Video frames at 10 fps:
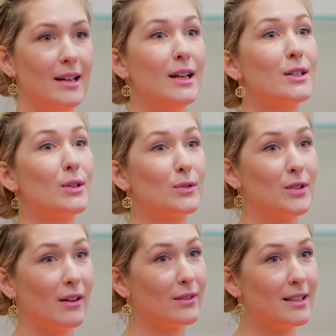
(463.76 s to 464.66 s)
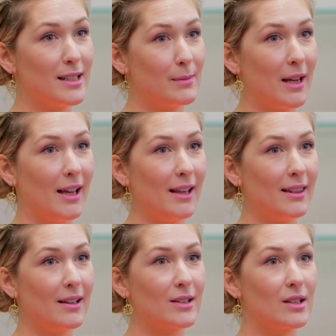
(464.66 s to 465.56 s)
So generally speaking,
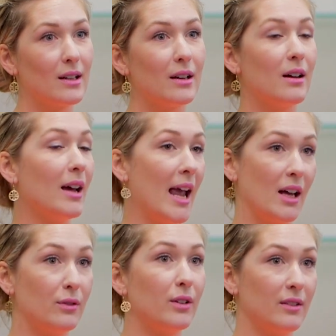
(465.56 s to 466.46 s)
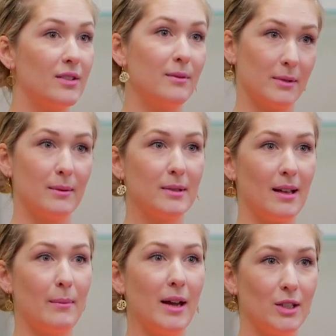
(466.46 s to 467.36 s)
there's a handful of symptoms
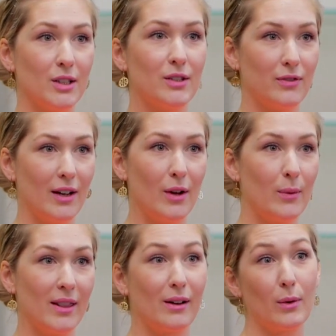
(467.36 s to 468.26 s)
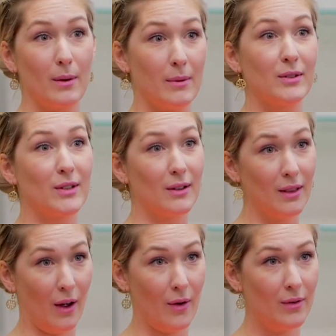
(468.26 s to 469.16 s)
that patients feel when their hormones are
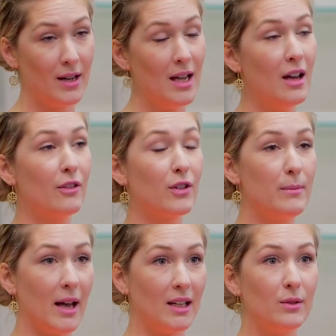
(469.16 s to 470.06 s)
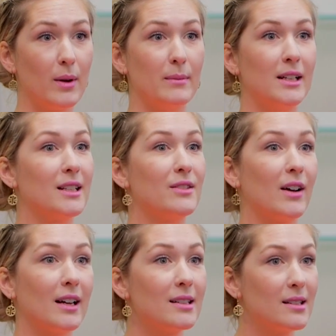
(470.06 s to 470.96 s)
low. For men and women, it's
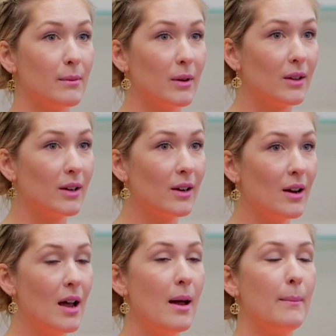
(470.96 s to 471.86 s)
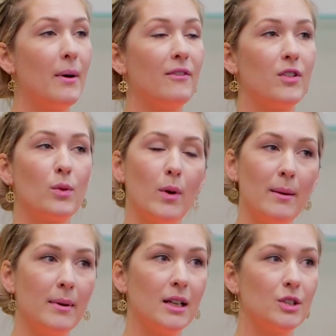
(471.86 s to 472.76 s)
very similar, but for
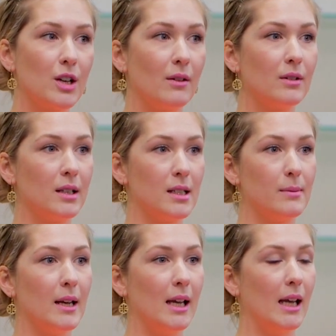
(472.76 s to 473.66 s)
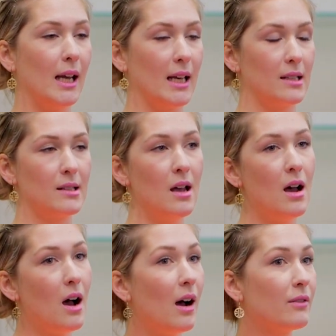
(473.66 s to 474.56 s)
women, generally speaking, it's
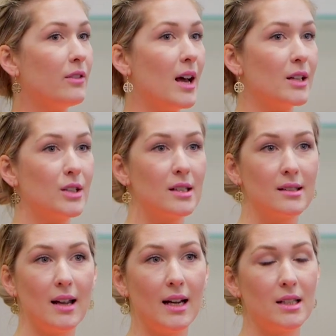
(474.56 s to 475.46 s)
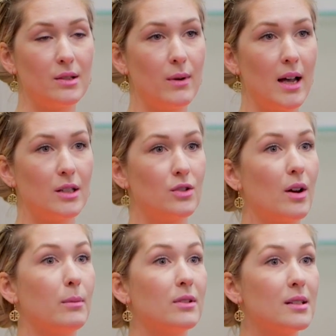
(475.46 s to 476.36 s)
hot flashes, night sweats,
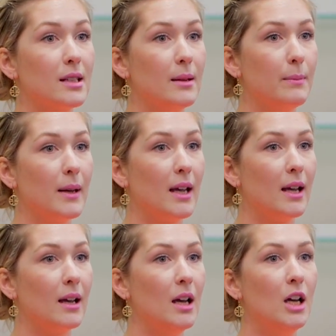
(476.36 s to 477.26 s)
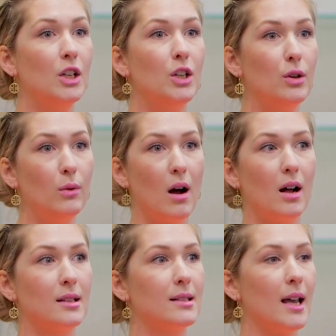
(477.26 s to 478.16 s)
trouble sleeping, new
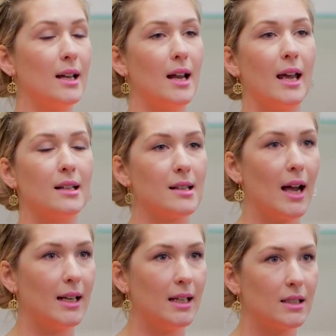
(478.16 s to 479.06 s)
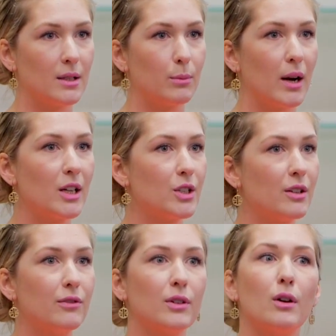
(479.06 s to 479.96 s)
onset anxiety and
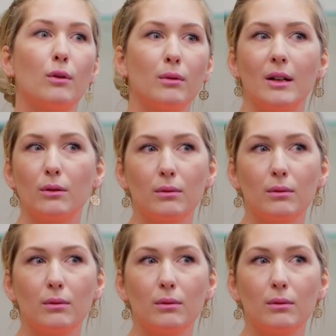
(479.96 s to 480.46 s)
depression for no real